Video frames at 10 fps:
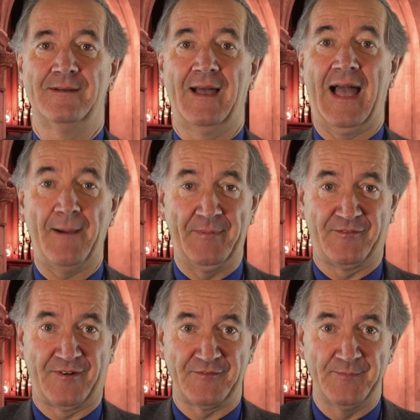Happy
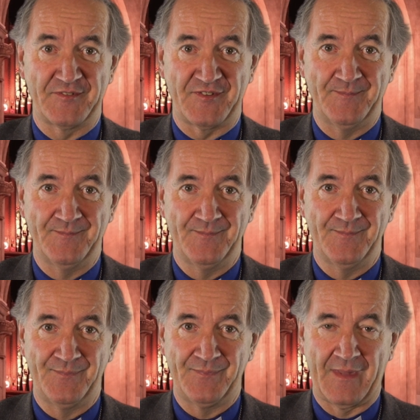Christmas.
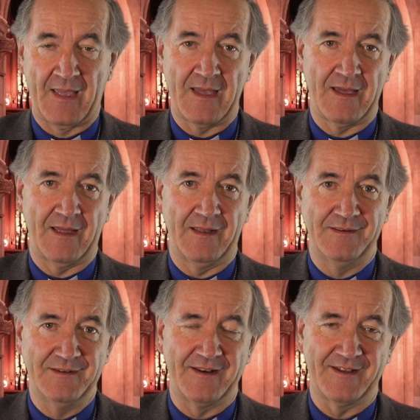
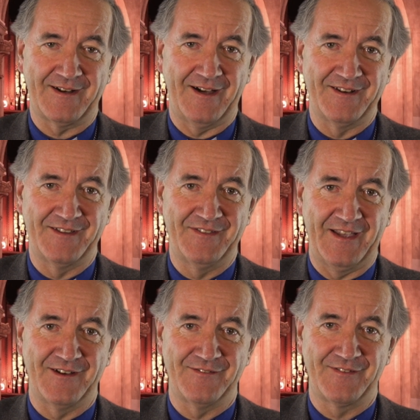Nullig Hannah Díobh